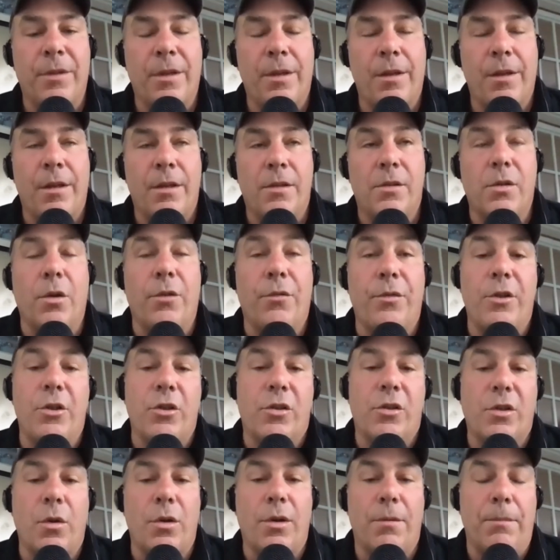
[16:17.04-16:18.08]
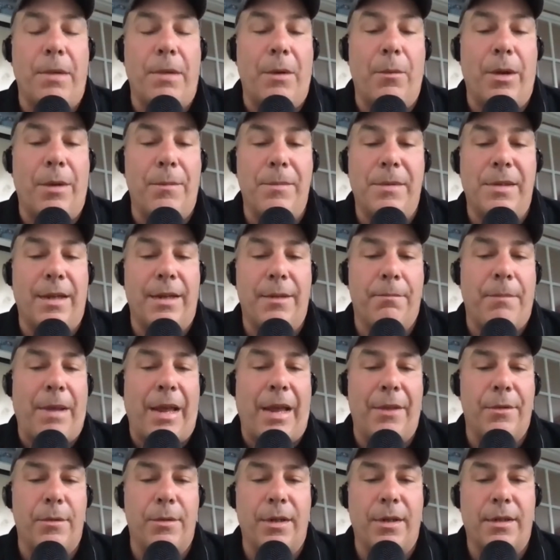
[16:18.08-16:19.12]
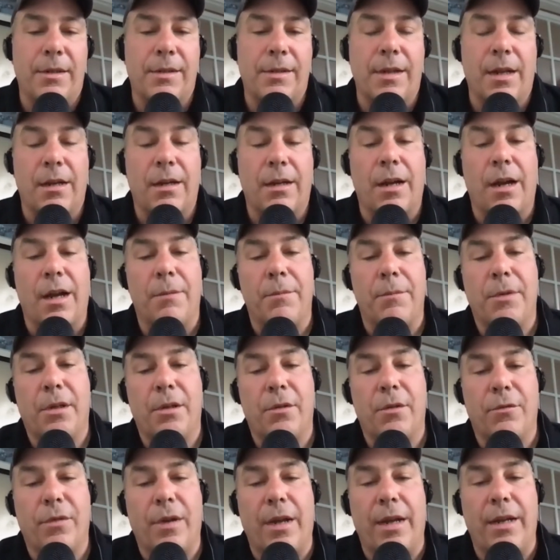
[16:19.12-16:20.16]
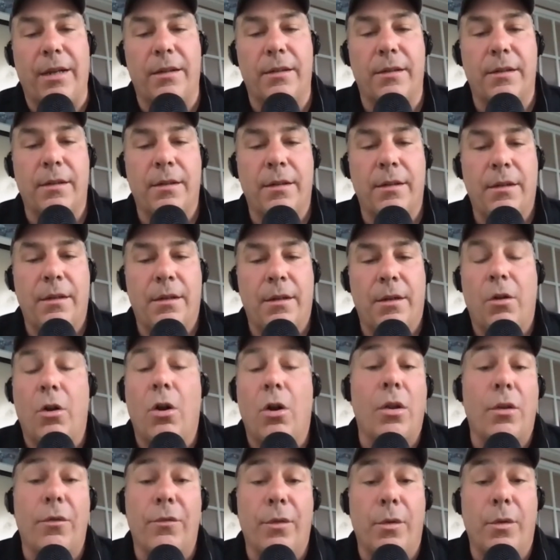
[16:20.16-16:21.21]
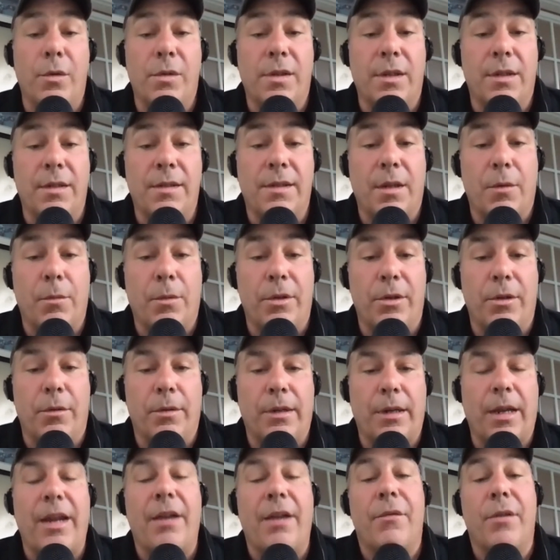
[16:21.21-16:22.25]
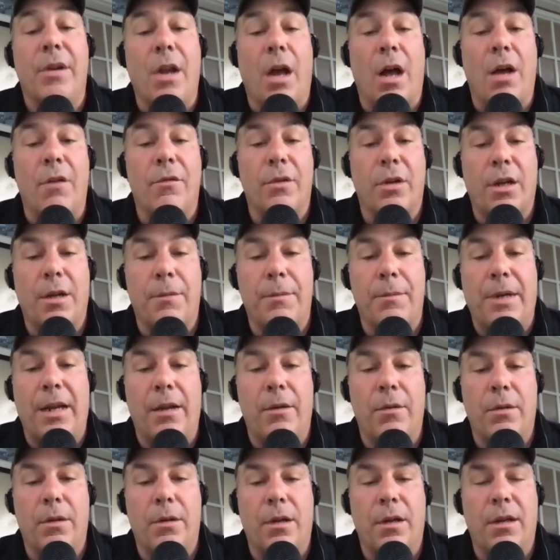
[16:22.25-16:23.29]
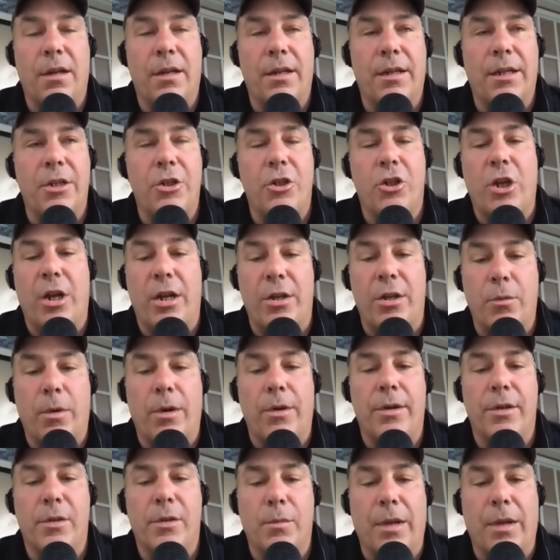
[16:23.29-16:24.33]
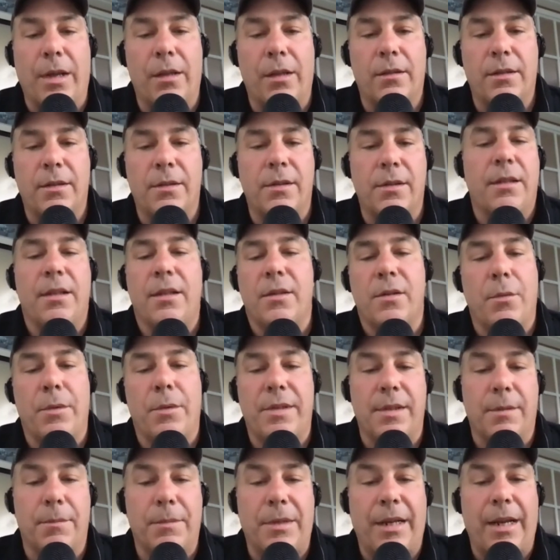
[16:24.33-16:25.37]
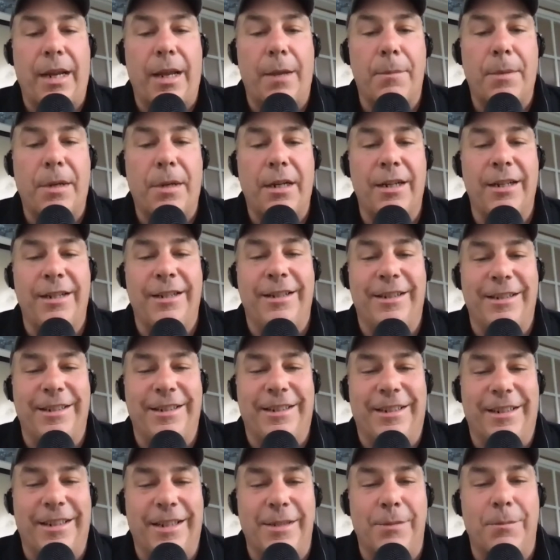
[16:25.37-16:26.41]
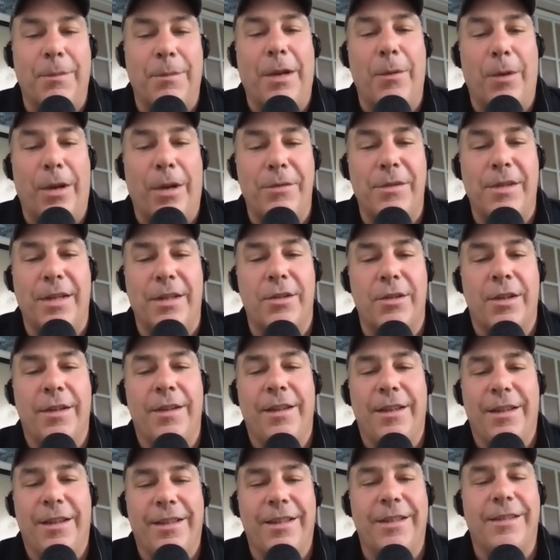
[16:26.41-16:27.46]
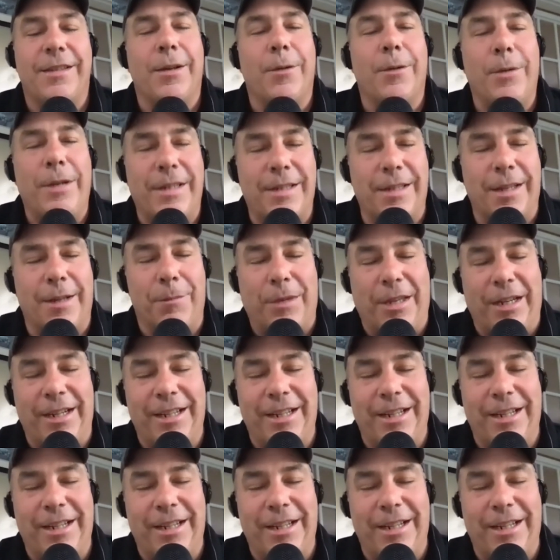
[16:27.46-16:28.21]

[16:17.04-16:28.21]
So if you just go to my website, matthewdix.com, you can find all of those things that we're doing. I have a novel coming out in January as well. There's always something happening. As my wife says, there's always something.